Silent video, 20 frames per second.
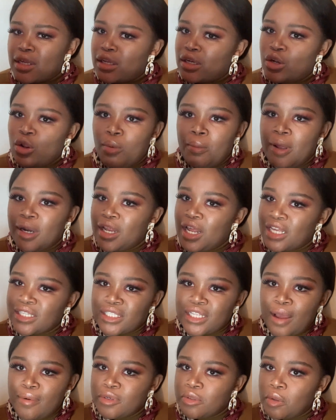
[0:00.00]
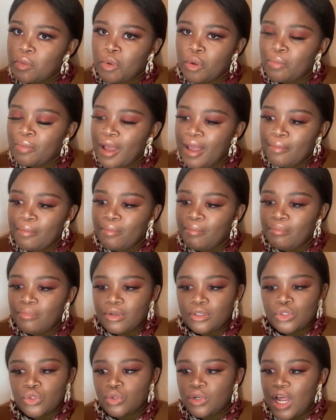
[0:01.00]
Nobody has time to be Popeye
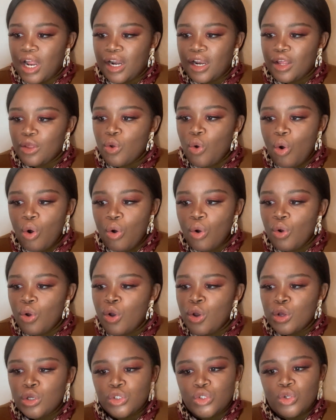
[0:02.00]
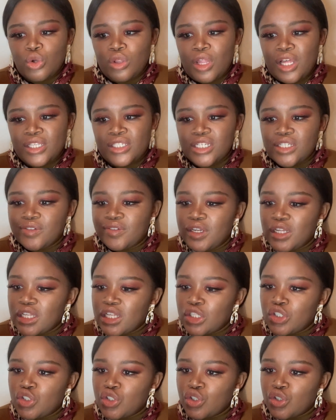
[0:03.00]
but to none. You? So that's
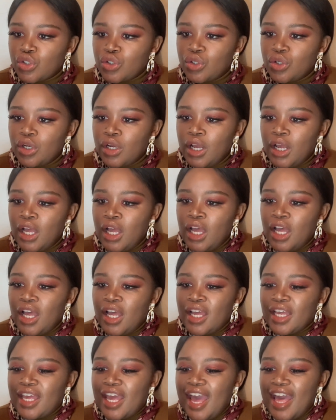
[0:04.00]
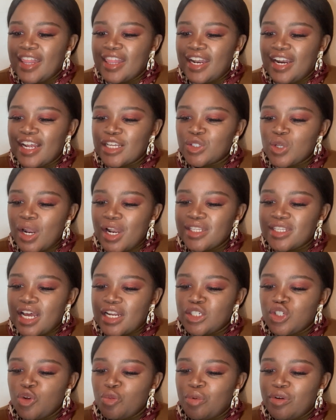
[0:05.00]
definitely true. Okay, the next one is
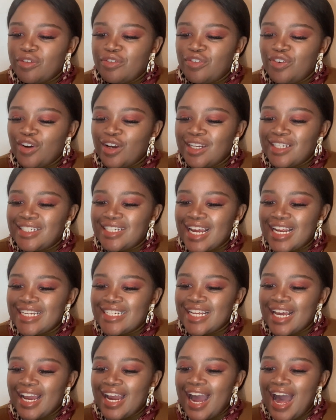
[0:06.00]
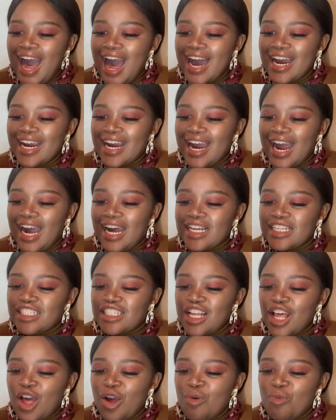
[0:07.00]
that you prefer dating hunk
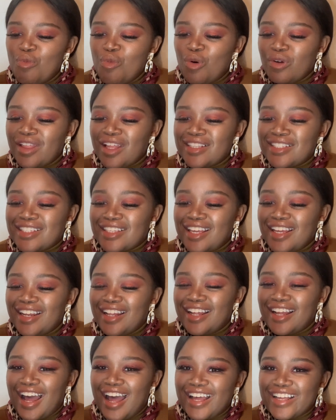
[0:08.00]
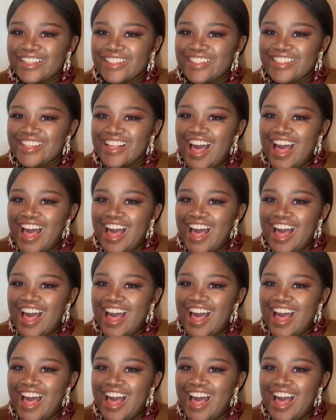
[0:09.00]
guys more than skinny guys.